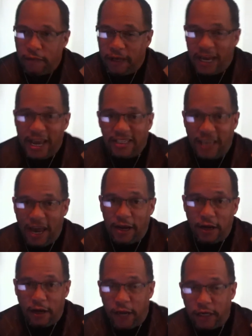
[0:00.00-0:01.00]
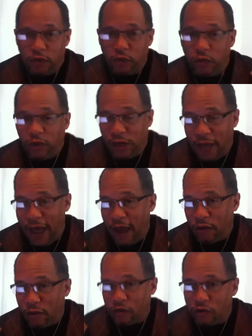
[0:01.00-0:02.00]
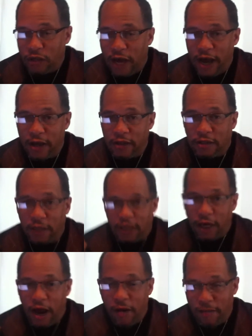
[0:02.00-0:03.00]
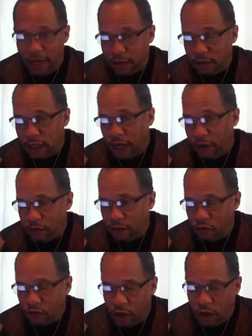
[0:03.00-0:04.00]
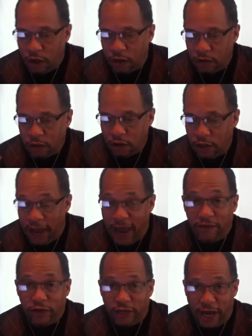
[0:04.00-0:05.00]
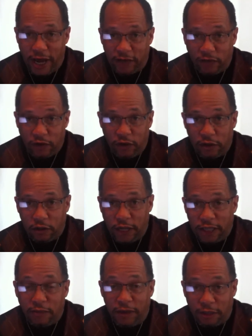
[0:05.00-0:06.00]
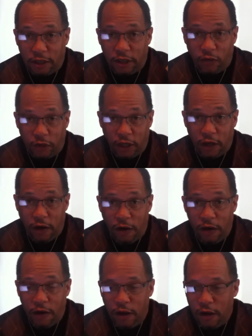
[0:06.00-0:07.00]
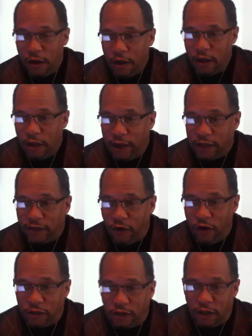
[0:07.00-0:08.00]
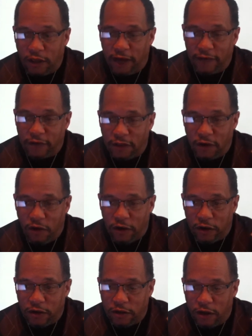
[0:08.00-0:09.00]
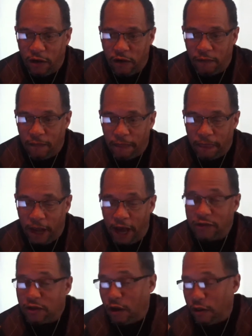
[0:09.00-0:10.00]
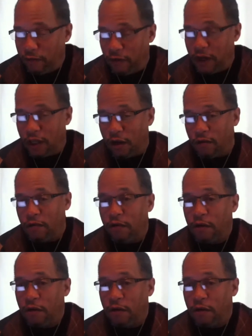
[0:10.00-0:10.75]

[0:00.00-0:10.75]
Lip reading: But as candidates, we rely on those signs to get our message out to advertise for us. That's basically what they are. As far as the thefts are concerned, I saw the video.